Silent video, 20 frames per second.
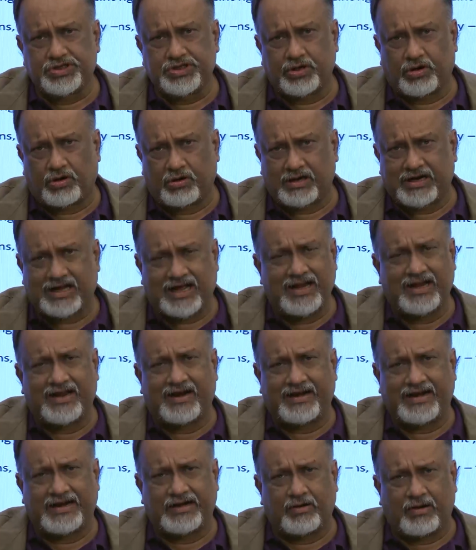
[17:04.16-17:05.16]
your
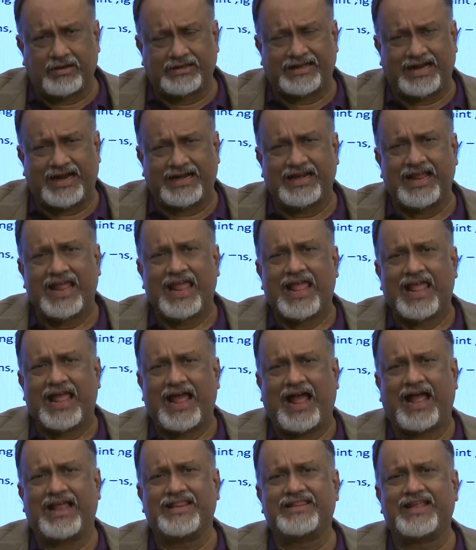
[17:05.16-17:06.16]
color and all that,
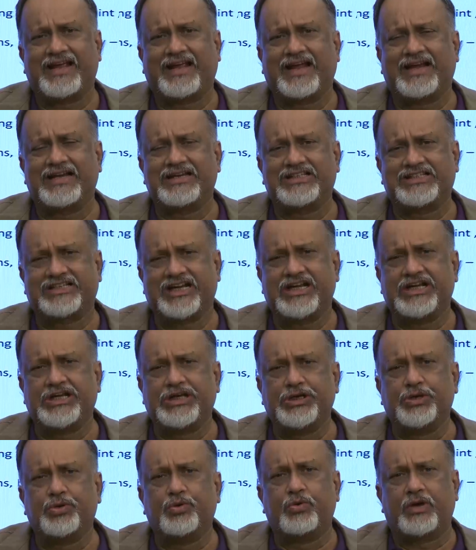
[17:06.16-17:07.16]
and they can send
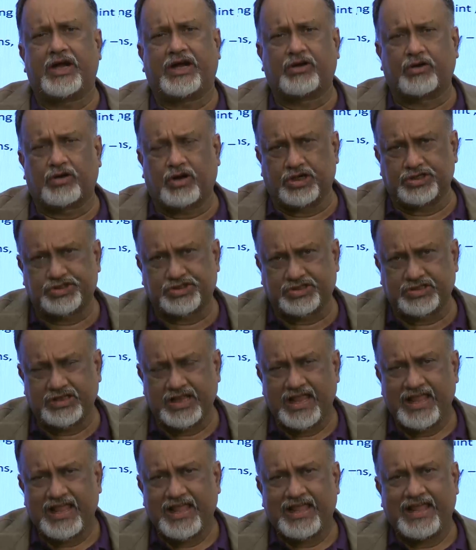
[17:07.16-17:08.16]
you across
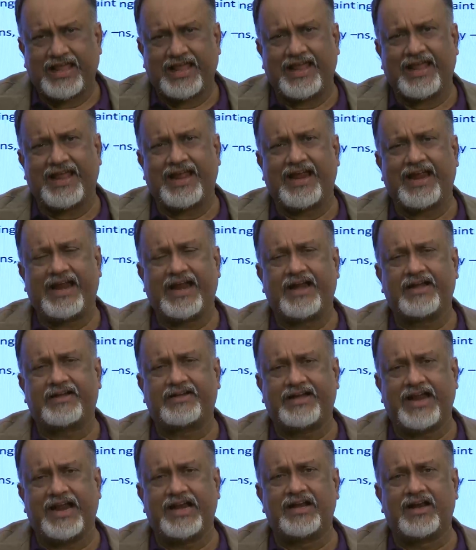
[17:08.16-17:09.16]
a
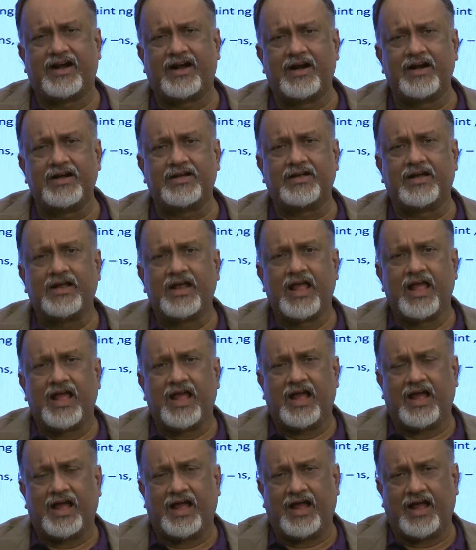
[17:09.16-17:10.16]
tailored
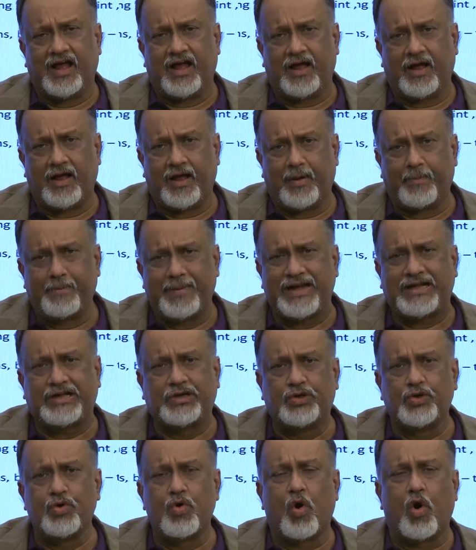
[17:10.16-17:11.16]
made
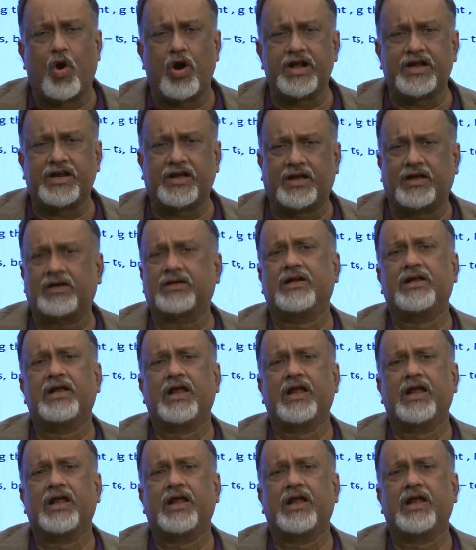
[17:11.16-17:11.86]
to order